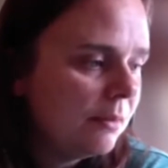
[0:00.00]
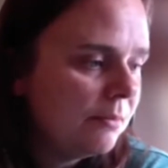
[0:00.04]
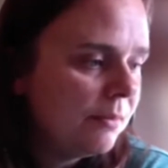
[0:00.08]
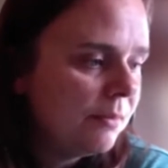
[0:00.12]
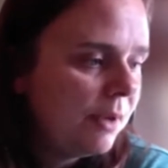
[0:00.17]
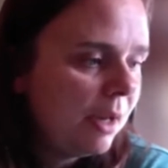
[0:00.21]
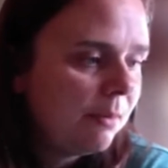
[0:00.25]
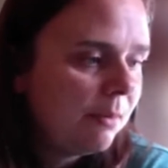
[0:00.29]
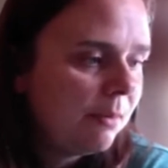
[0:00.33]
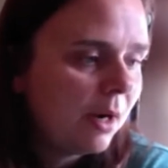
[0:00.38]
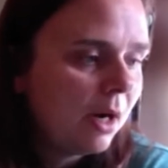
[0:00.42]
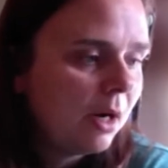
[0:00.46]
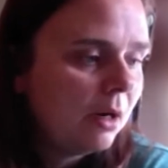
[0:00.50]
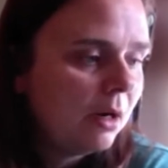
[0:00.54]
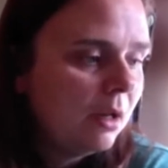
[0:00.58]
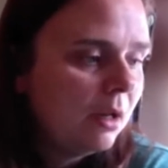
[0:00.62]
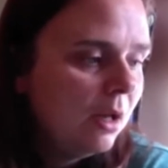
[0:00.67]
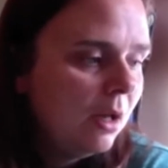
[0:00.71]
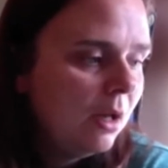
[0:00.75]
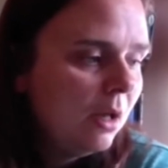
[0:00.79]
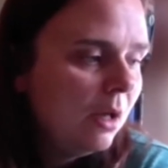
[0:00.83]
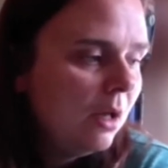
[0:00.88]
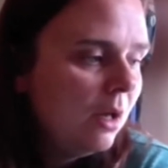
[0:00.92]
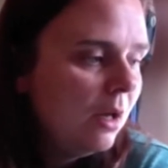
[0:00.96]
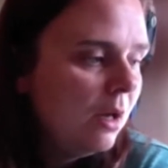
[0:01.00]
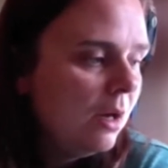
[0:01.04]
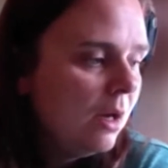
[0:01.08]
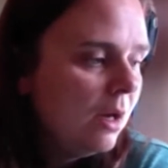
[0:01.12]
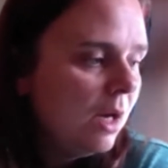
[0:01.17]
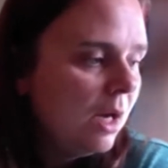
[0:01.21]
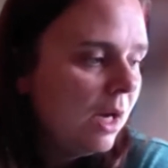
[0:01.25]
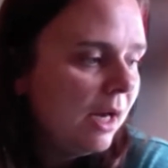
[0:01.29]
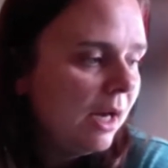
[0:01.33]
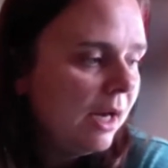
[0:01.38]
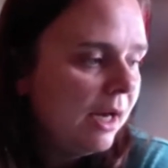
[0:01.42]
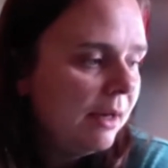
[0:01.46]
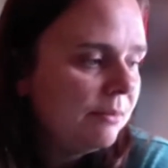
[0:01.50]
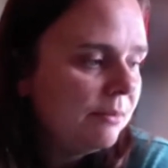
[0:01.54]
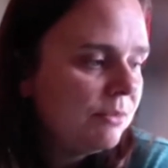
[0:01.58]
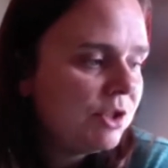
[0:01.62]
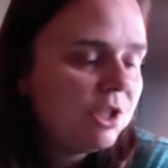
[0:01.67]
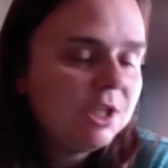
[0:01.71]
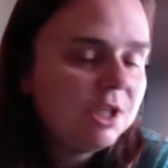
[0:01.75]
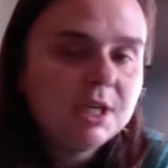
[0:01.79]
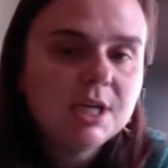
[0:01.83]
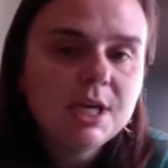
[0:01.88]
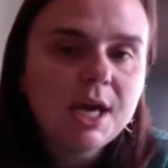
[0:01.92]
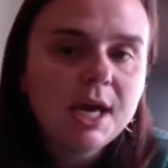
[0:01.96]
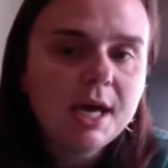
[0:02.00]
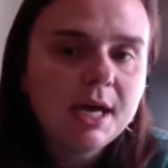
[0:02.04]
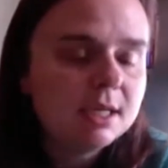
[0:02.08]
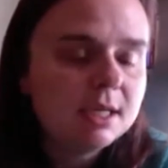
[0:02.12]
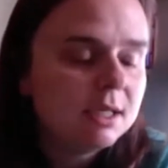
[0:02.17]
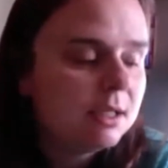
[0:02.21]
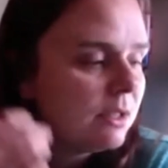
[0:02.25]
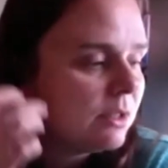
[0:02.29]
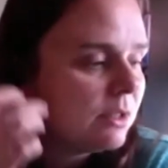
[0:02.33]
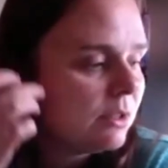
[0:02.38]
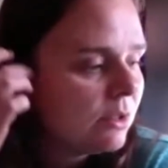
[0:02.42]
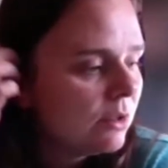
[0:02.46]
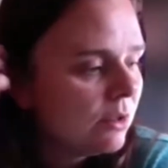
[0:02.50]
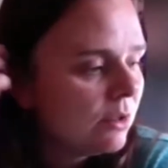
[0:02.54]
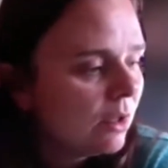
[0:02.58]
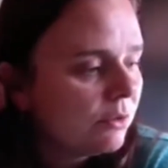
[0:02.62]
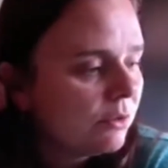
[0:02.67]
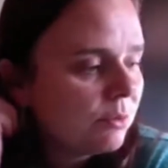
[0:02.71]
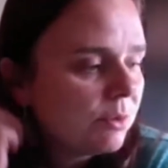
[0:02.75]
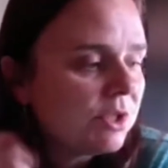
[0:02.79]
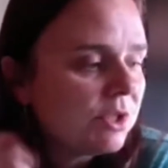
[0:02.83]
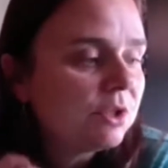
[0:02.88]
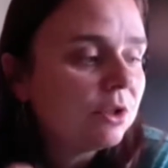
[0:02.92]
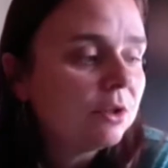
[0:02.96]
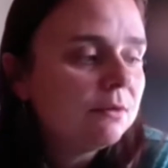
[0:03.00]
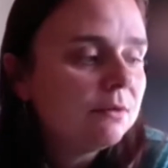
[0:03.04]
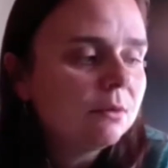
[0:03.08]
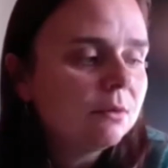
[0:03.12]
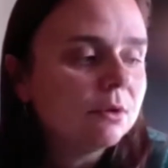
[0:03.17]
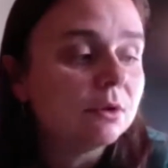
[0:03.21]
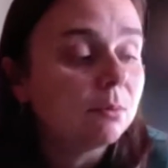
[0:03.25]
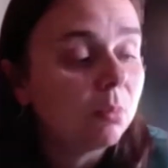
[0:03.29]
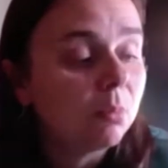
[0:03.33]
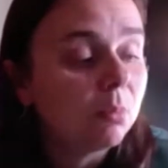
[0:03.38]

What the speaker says: paper. She has a research.